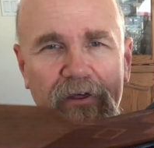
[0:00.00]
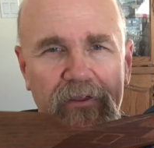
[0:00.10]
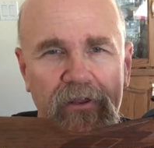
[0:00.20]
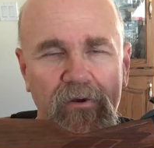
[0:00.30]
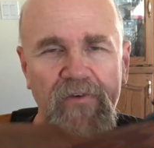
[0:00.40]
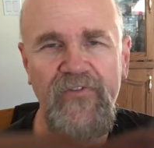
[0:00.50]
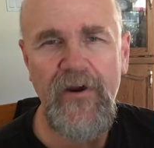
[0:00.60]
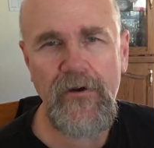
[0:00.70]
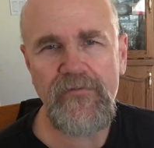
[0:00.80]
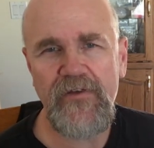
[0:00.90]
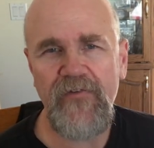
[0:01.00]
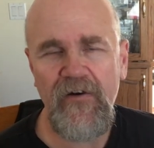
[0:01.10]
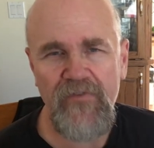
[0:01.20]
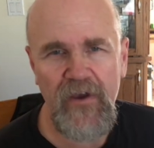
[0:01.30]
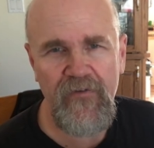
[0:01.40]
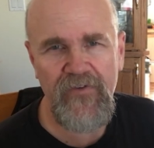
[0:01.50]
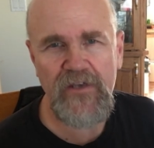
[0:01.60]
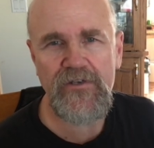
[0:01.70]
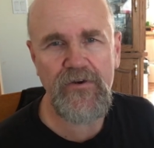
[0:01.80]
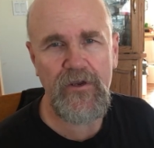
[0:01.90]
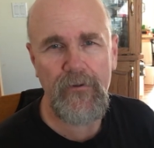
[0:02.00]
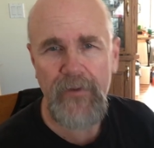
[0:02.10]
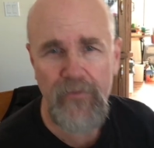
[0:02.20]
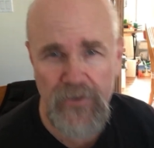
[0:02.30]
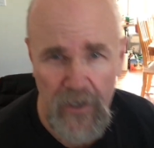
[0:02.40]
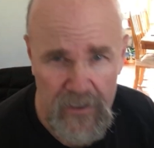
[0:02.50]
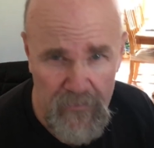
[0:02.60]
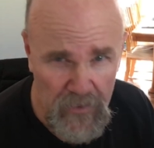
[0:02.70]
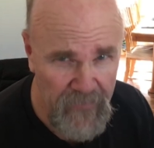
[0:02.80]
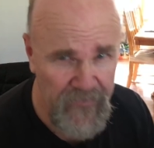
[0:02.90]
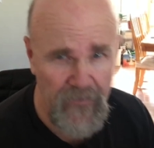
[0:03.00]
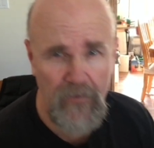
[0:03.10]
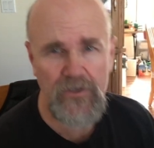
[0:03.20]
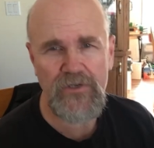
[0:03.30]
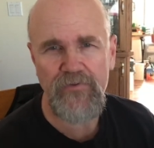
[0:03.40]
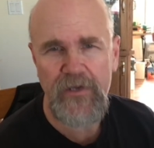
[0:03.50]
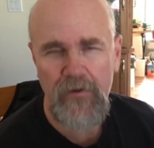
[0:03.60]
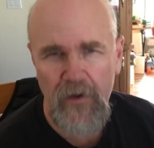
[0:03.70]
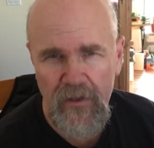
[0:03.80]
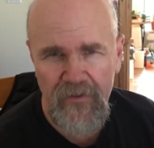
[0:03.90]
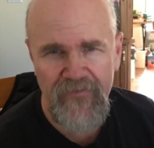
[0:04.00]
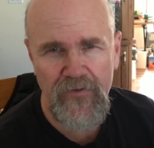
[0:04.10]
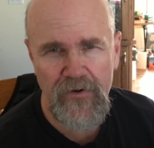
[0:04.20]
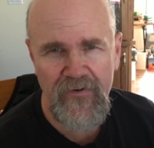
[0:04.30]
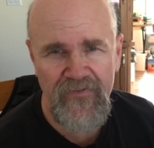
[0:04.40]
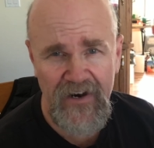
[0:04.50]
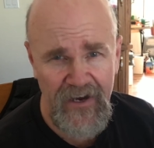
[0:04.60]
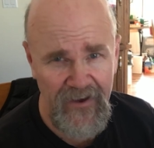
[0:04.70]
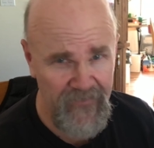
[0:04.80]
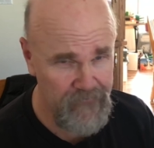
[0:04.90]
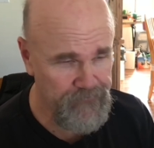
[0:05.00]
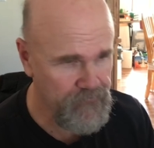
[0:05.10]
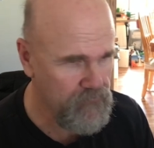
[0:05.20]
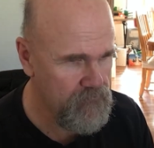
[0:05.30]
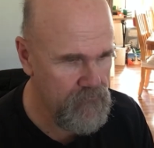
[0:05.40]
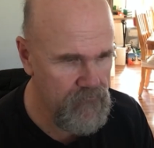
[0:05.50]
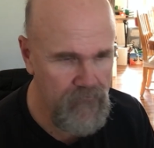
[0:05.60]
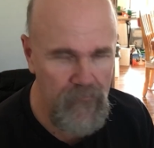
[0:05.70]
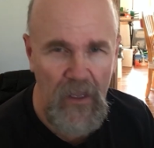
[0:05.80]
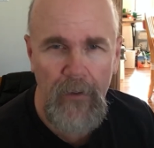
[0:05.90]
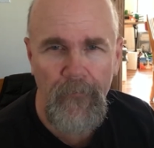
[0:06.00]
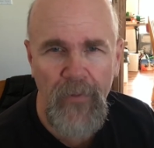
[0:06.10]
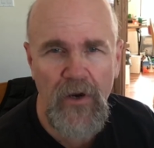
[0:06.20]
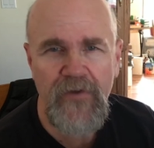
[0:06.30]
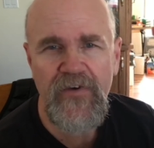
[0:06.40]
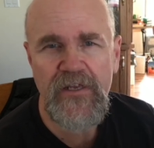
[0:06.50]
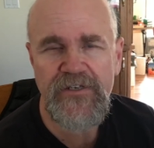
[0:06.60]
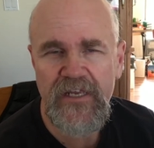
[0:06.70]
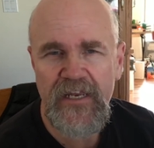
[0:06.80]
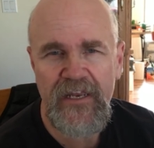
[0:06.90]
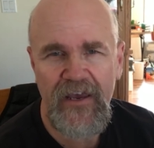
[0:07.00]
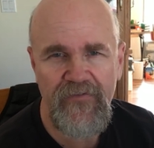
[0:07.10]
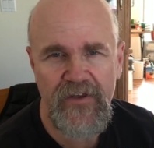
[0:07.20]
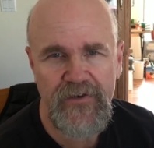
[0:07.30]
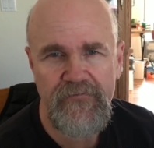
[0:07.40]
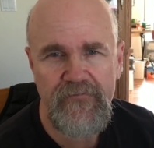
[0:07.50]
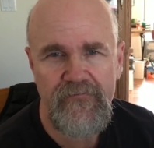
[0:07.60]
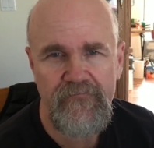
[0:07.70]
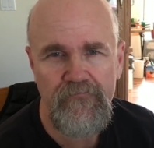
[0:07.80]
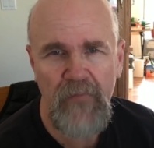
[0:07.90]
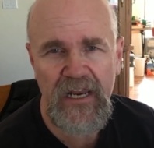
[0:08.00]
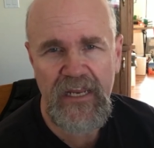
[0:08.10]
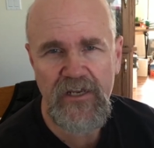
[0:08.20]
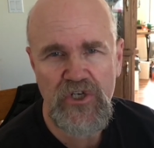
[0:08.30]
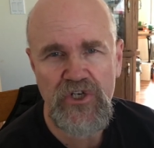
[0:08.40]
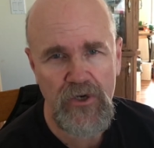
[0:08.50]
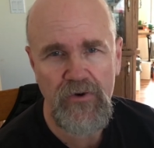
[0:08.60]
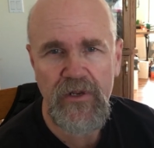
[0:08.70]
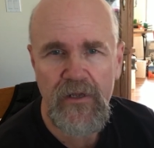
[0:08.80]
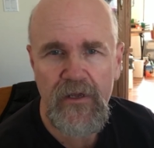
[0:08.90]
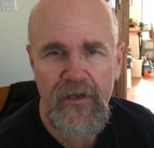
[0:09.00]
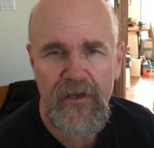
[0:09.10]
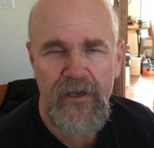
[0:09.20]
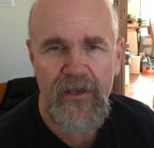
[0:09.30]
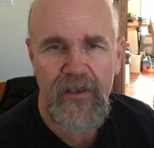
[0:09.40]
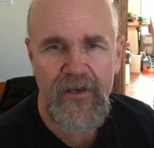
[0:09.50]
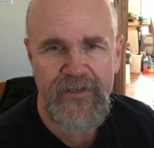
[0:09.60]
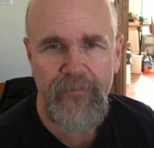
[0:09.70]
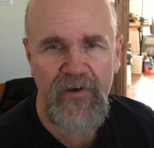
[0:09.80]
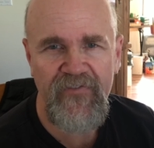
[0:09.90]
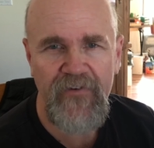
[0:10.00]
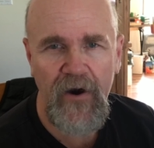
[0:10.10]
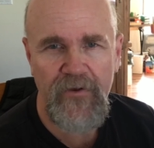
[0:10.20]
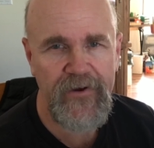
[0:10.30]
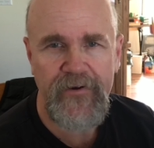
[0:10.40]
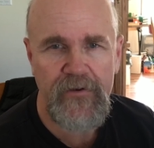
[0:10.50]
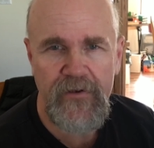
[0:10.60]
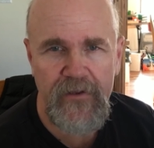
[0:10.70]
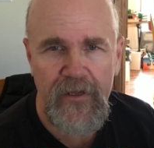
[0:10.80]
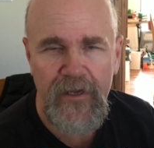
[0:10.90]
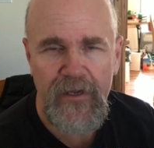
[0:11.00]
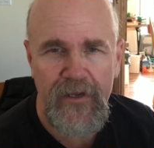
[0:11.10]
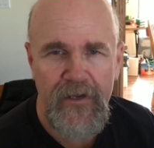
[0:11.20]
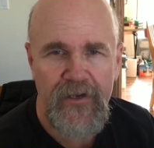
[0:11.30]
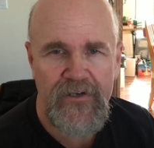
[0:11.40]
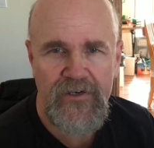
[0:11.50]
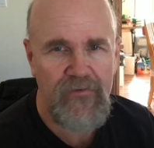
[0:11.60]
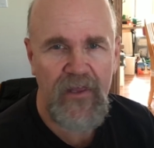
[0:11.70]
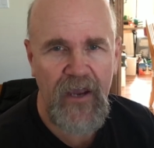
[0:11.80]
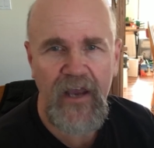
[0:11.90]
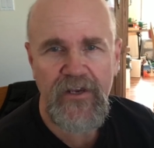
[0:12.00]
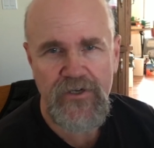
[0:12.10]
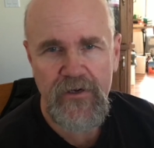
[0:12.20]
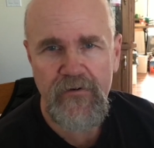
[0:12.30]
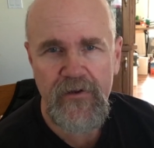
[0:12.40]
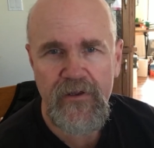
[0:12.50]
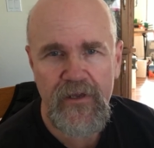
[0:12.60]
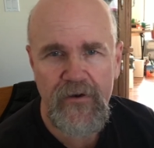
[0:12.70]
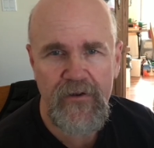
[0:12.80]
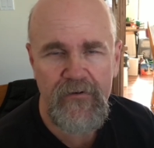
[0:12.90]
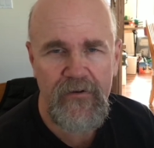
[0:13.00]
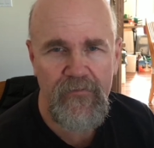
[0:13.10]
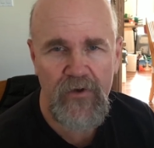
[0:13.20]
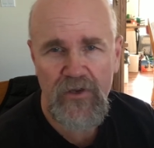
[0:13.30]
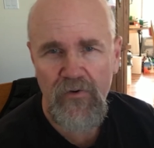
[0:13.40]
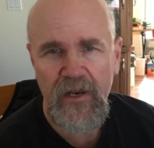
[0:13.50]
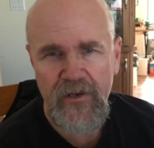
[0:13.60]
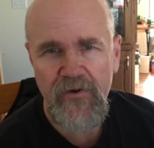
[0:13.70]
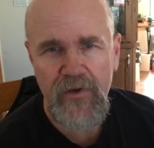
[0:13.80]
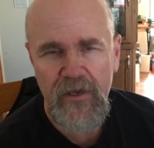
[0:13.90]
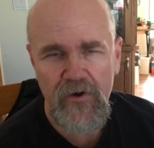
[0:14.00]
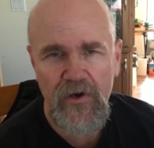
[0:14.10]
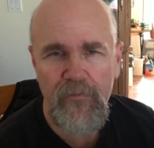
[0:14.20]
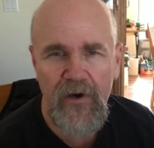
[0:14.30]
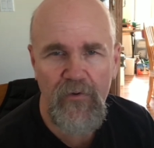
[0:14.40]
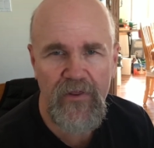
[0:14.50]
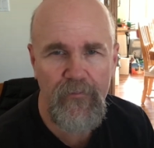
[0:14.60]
you know, the firearms of, of, of, yesteryear, people talked about the ferocious recoil of the 405. Part of it is they didn't have the money to shoot. Guys like my father couldn't shoot like I shoot. He could with a 22 he could, but with a